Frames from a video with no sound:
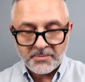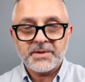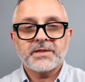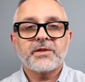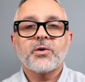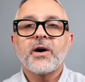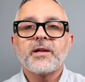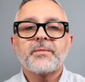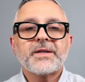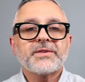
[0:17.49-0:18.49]
I'm going to tell you
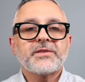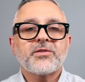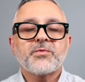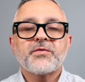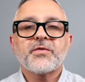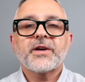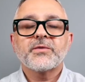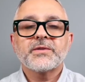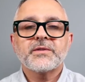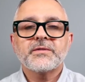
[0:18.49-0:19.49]
all about these three
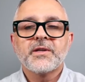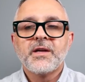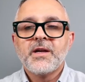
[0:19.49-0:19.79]
fragrances.